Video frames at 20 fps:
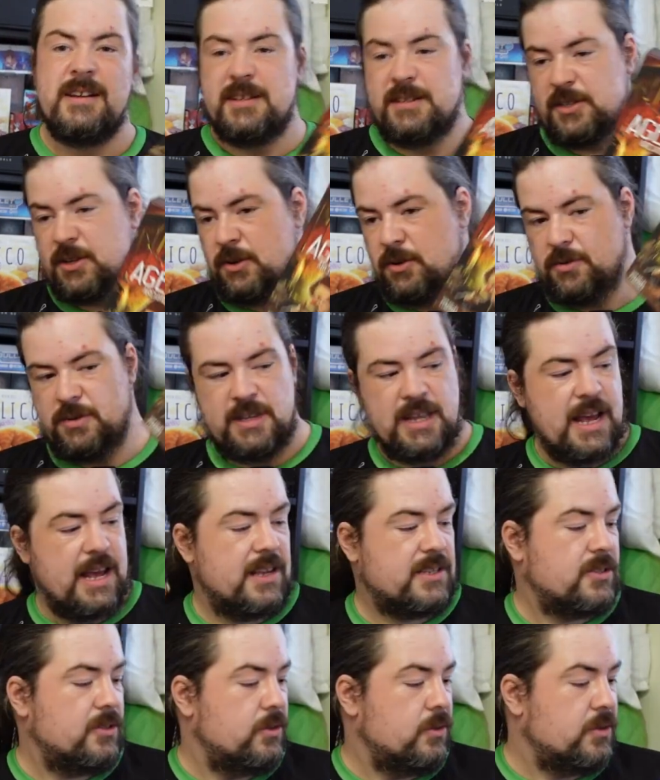So yeah,
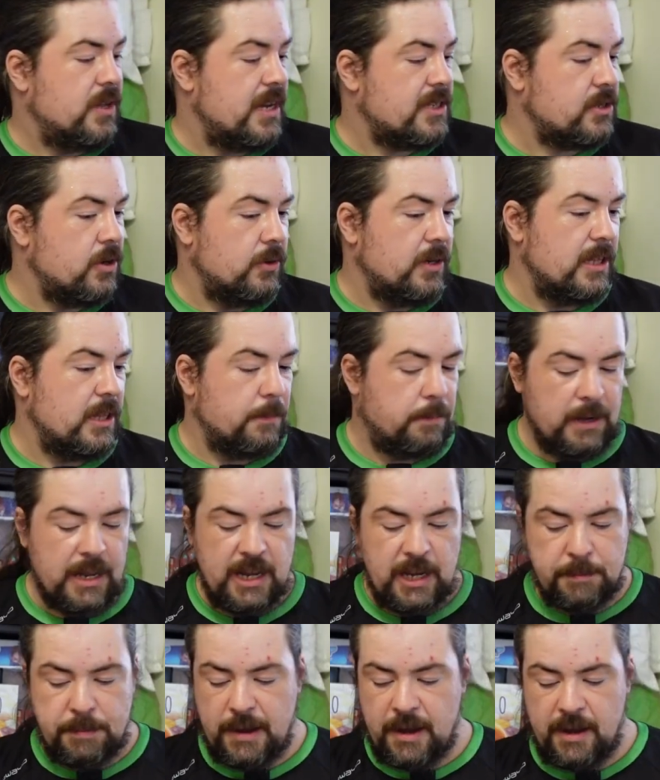so that's going in the
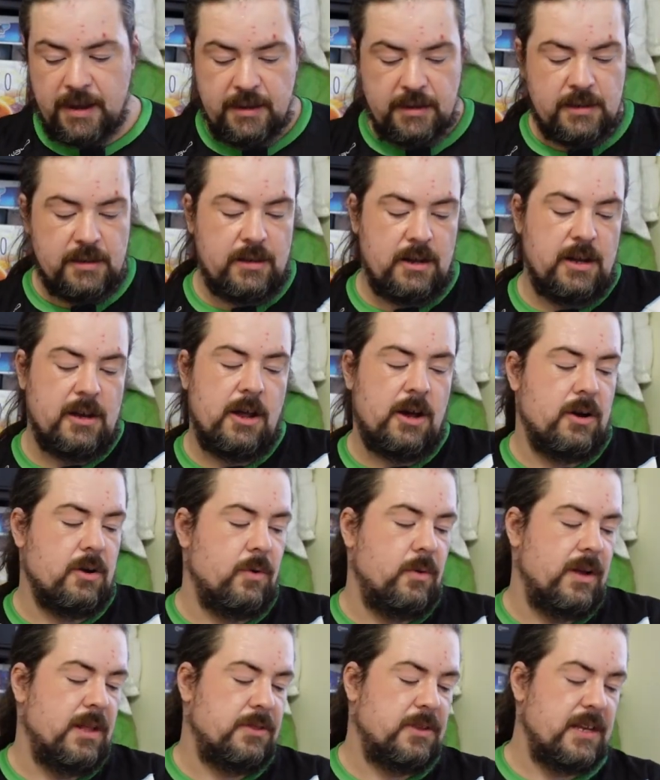played pile
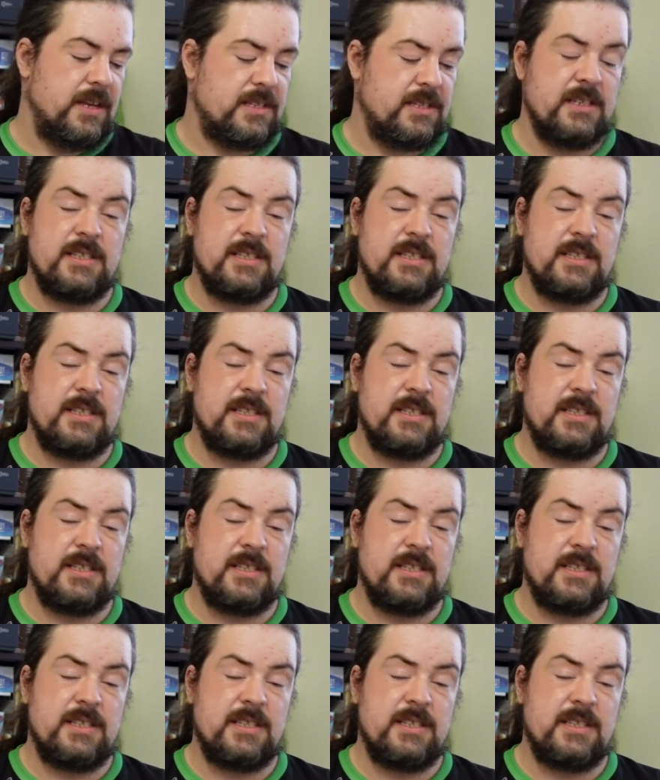along with this.